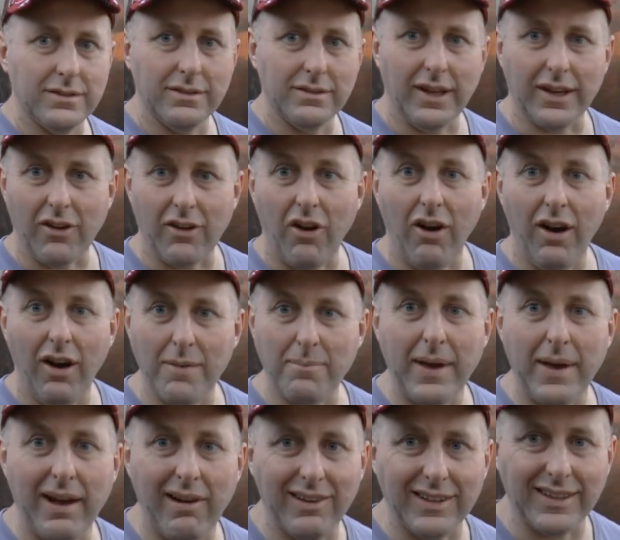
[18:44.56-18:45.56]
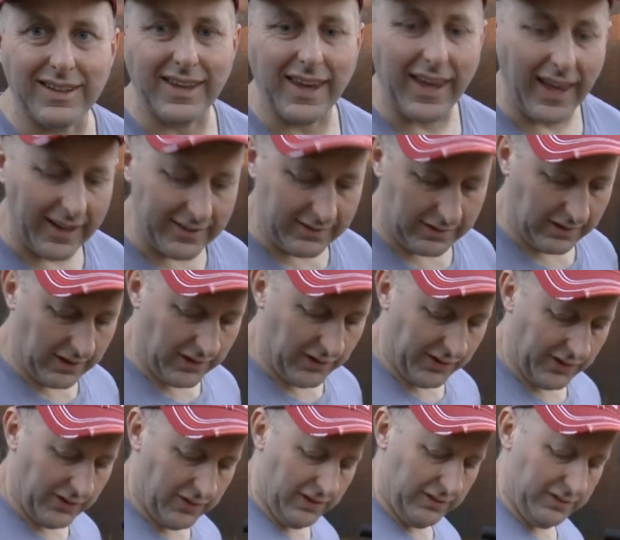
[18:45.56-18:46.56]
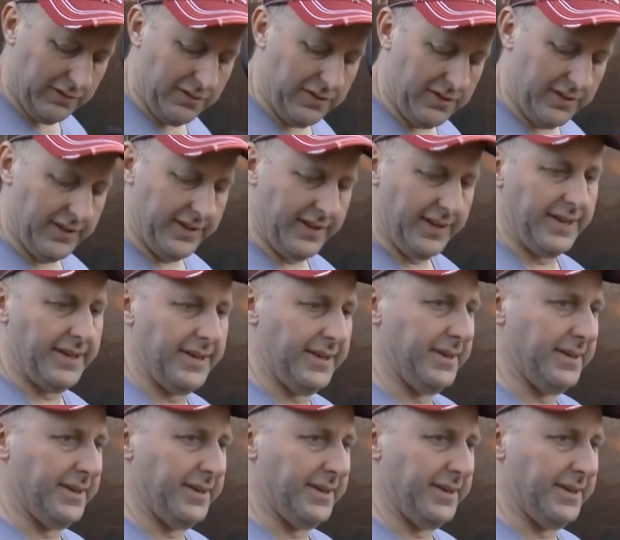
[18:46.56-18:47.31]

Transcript: high-powered gun going off.